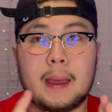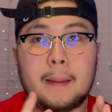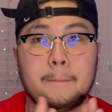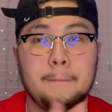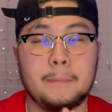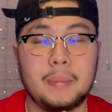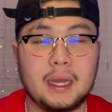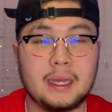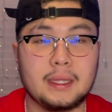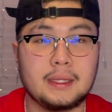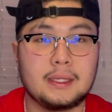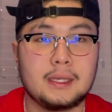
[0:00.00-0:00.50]

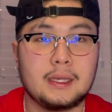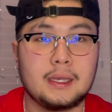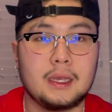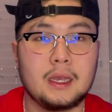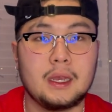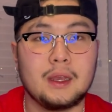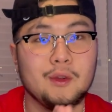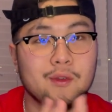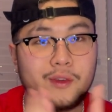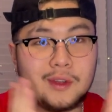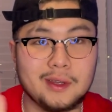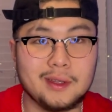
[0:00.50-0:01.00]
But
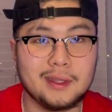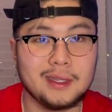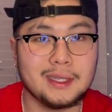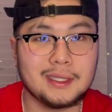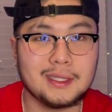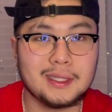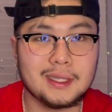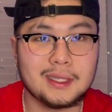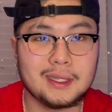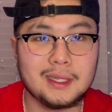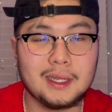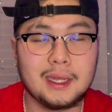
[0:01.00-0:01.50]

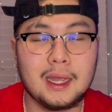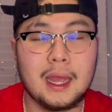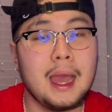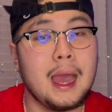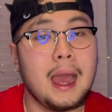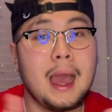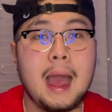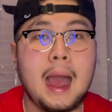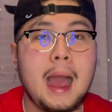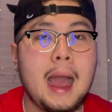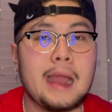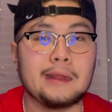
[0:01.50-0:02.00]
realistically,
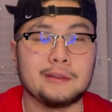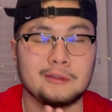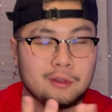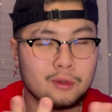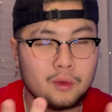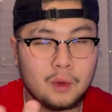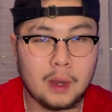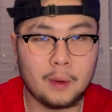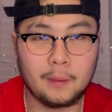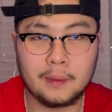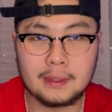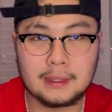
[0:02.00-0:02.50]
I
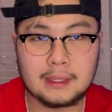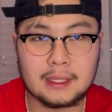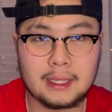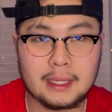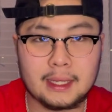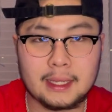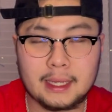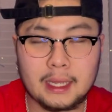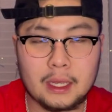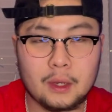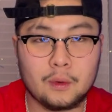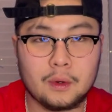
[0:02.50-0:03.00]
knew I wasn't
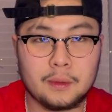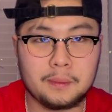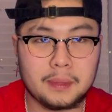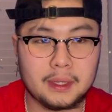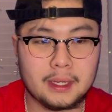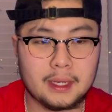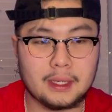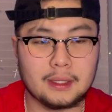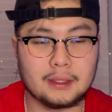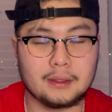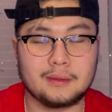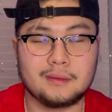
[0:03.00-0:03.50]
gonna get one
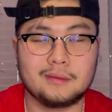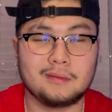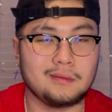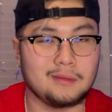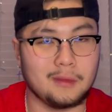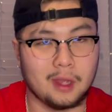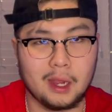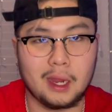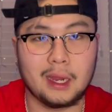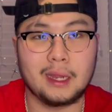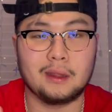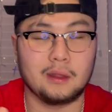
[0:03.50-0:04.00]
because
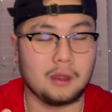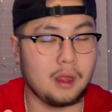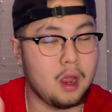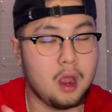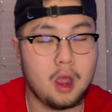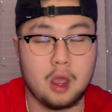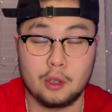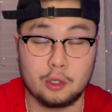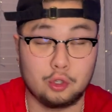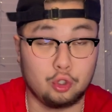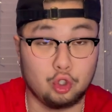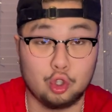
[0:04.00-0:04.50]
they they
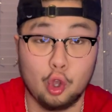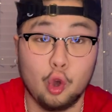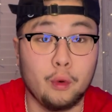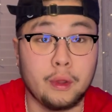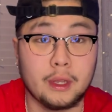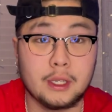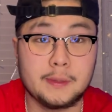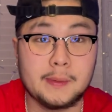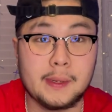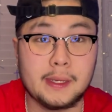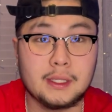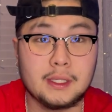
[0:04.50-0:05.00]
are so
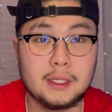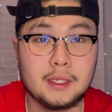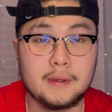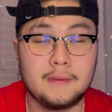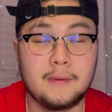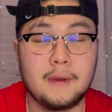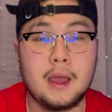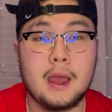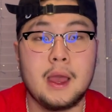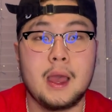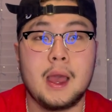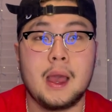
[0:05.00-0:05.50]

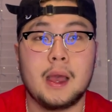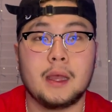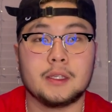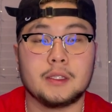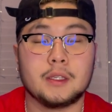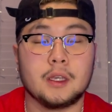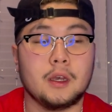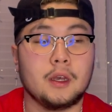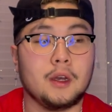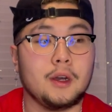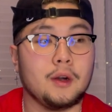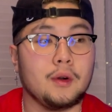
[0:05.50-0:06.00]
expensive.
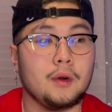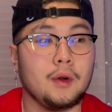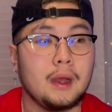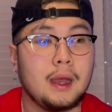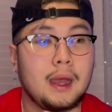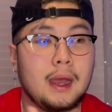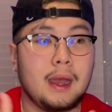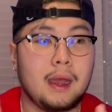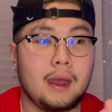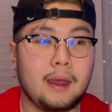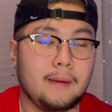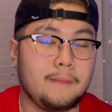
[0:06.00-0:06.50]
So
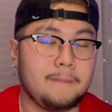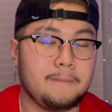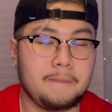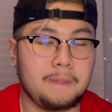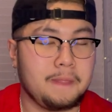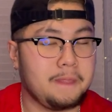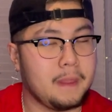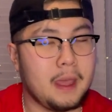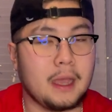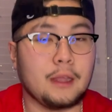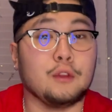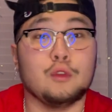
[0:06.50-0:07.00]

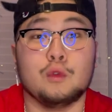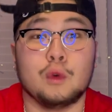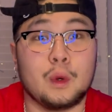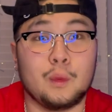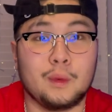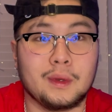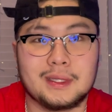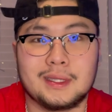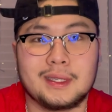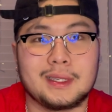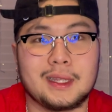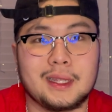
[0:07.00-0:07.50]
I knew I
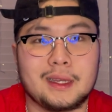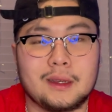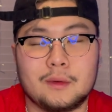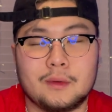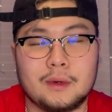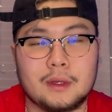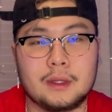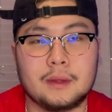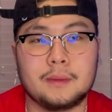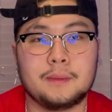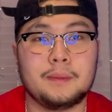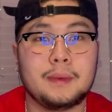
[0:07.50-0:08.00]
wasn't gonna get
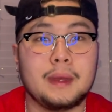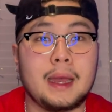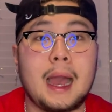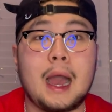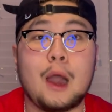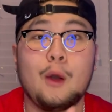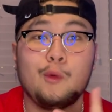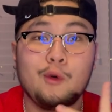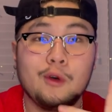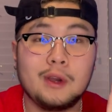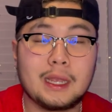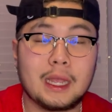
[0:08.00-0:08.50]
one, but I
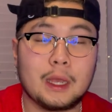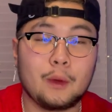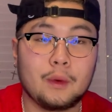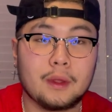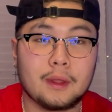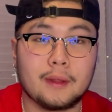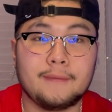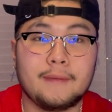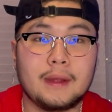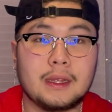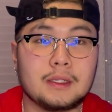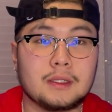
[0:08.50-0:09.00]
will get
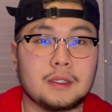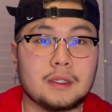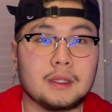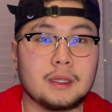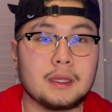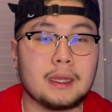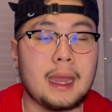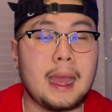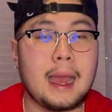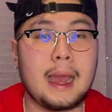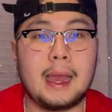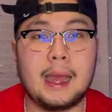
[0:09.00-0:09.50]
one
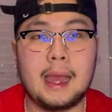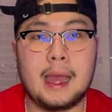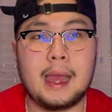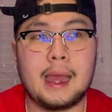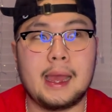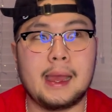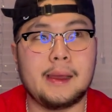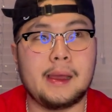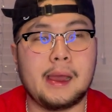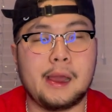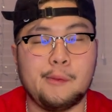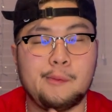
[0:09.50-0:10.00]
eventually. I,
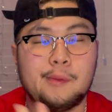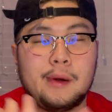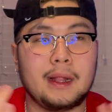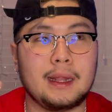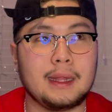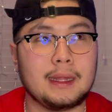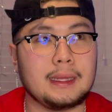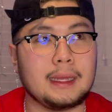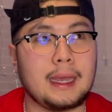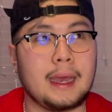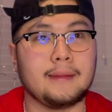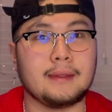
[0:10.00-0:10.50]
I'll
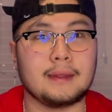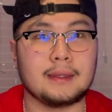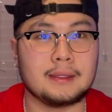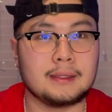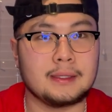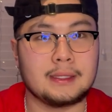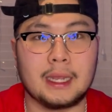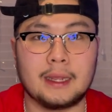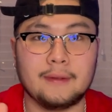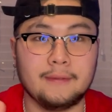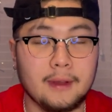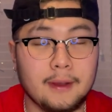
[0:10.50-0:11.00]
probably have to
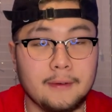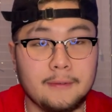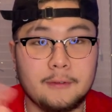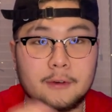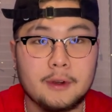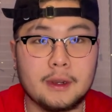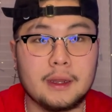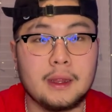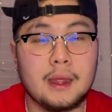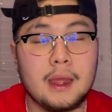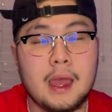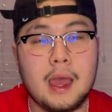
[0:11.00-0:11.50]
save up
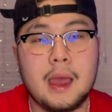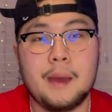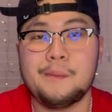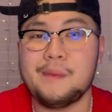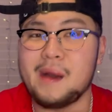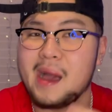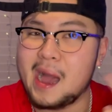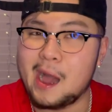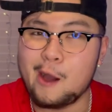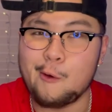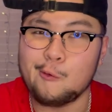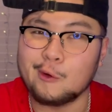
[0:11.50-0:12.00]
for it,
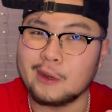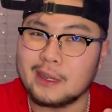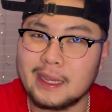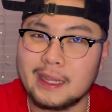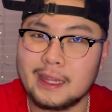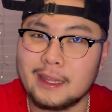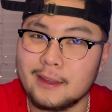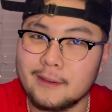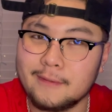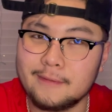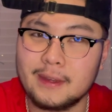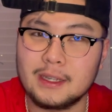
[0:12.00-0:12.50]
but I will
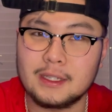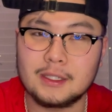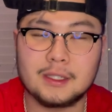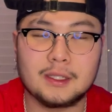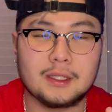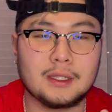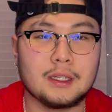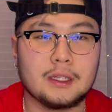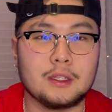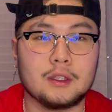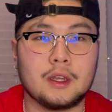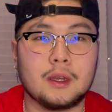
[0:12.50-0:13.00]
get it
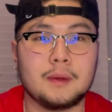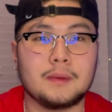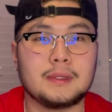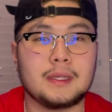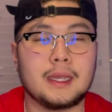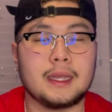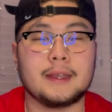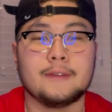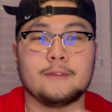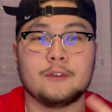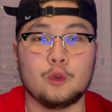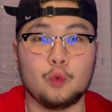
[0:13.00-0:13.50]
eventually. You know what I'm
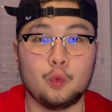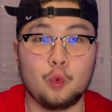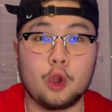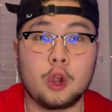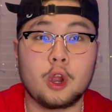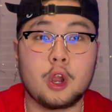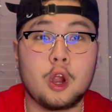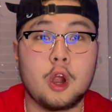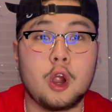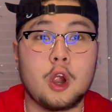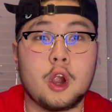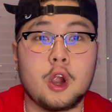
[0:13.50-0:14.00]
saying? If you
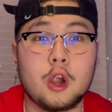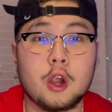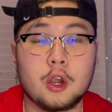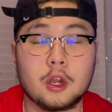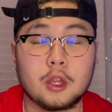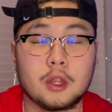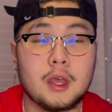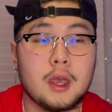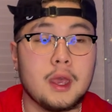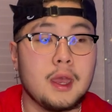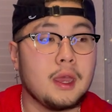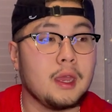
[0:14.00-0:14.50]
work
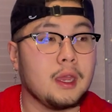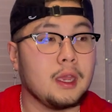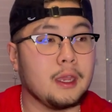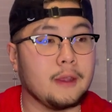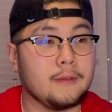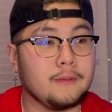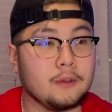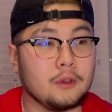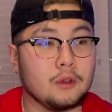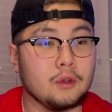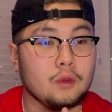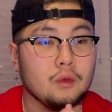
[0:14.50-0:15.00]
hard,
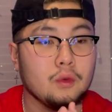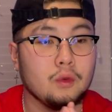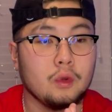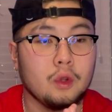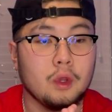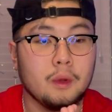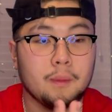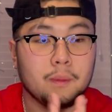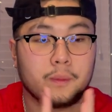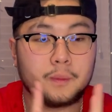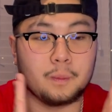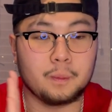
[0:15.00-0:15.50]
if you
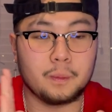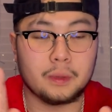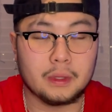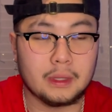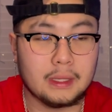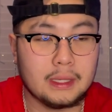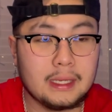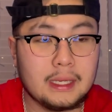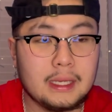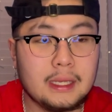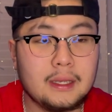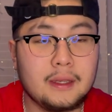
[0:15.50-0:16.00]

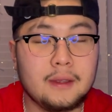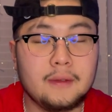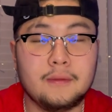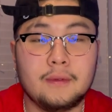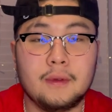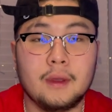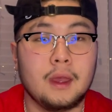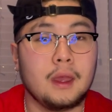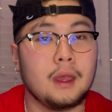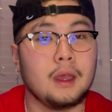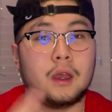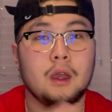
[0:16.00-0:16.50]

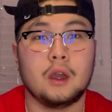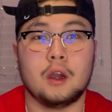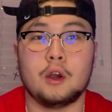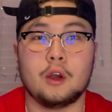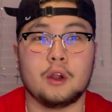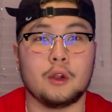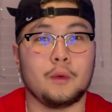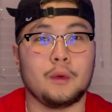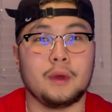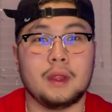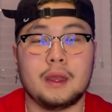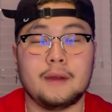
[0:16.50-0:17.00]
believe
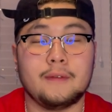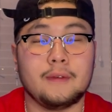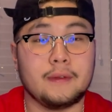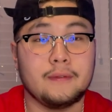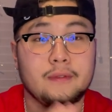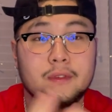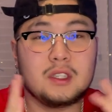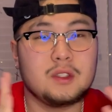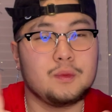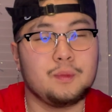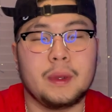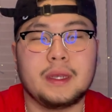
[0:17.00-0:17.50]
or whatever, if
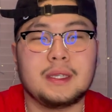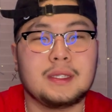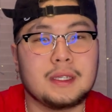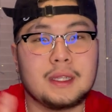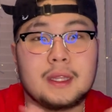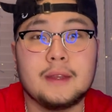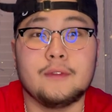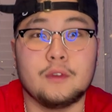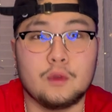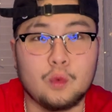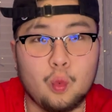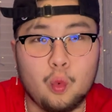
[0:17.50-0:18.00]
you just
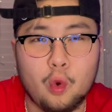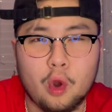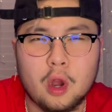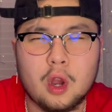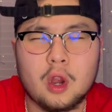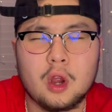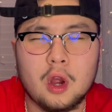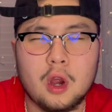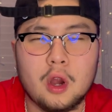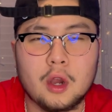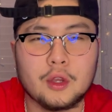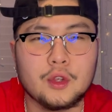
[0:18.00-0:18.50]
basically if you work
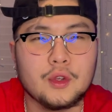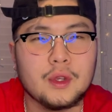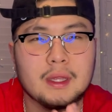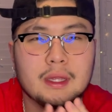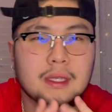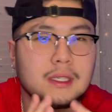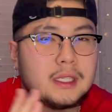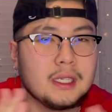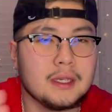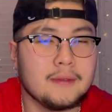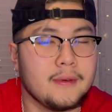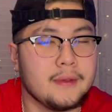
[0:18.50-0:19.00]
hard, you can
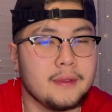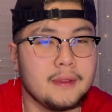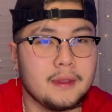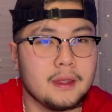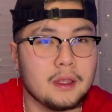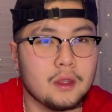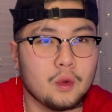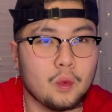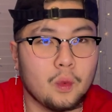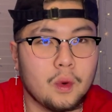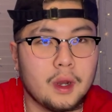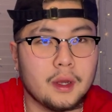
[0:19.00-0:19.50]
achieve
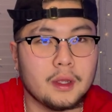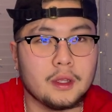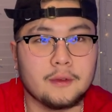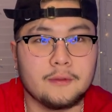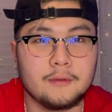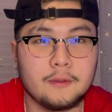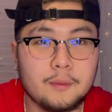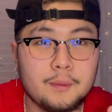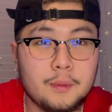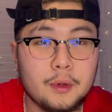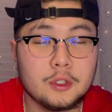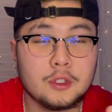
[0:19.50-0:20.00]
anything you want. If
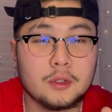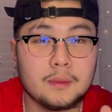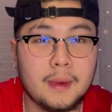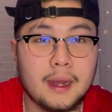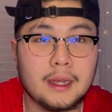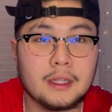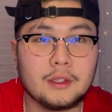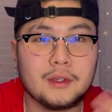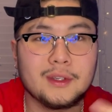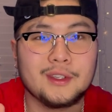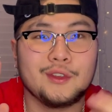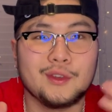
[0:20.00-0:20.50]
you put your
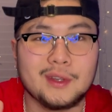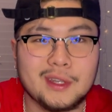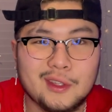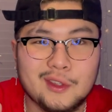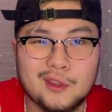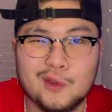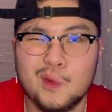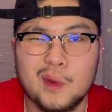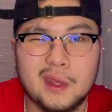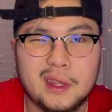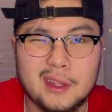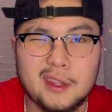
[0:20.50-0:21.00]
mind to it, you can
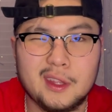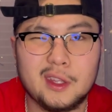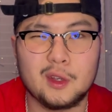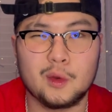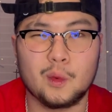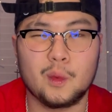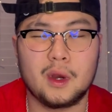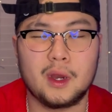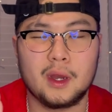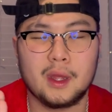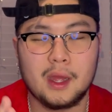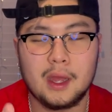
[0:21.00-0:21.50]
do anything you
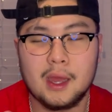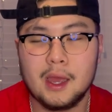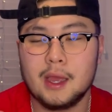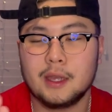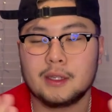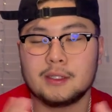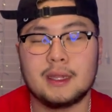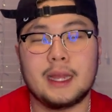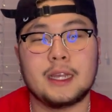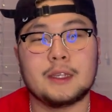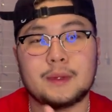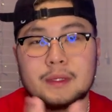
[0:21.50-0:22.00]
want.
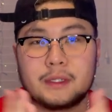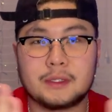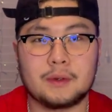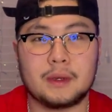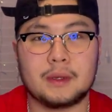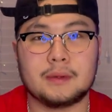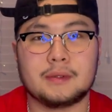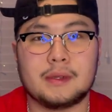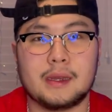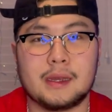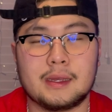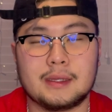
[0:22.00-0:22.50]
So that's basically
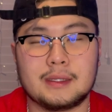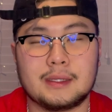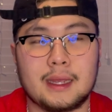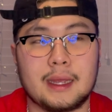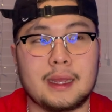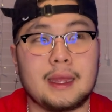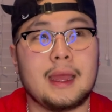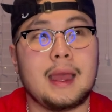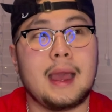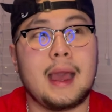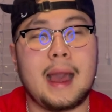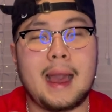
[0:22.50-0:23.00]
what I'm trying to
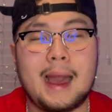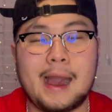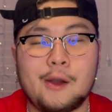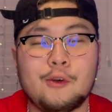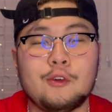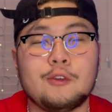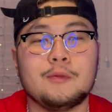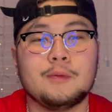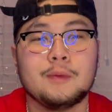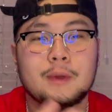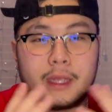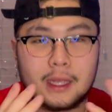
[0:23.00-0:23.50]
say. I
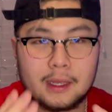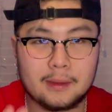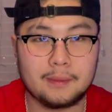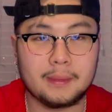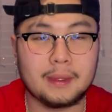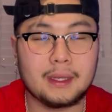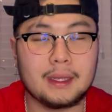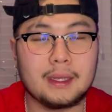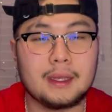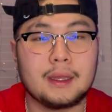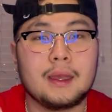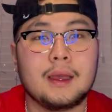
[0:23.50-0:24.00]
will get
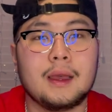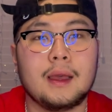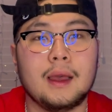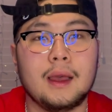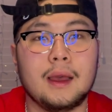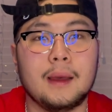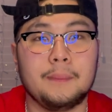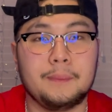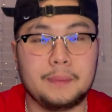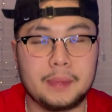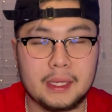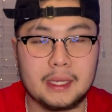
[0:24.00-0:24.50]
me
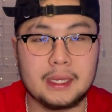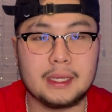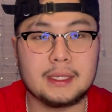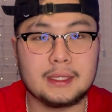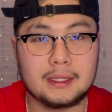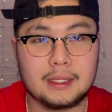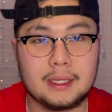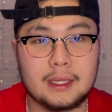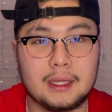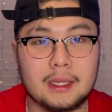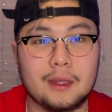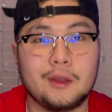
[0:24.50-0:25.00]
a P
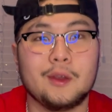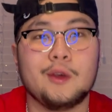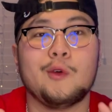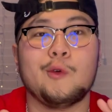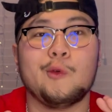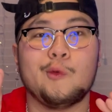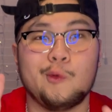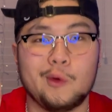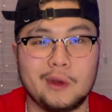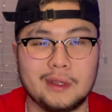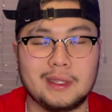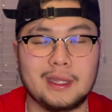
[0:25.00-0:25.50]
C
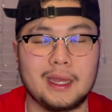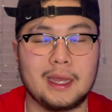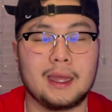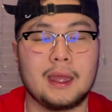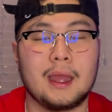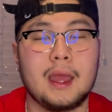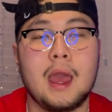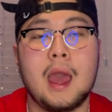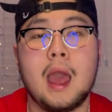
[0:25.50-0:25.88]
one day.